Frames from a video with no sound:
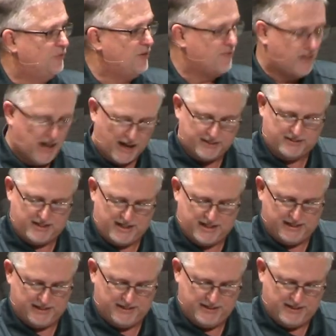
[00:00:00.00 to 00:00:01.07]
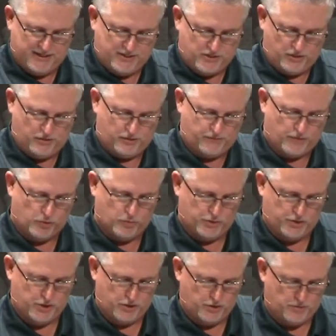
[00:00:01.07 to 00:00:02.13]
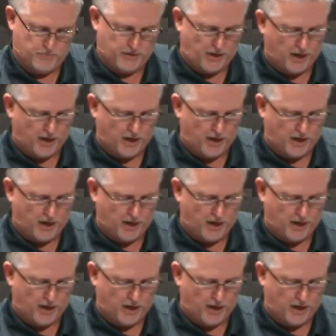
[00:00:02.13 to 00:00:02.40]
We've got that to look forward to.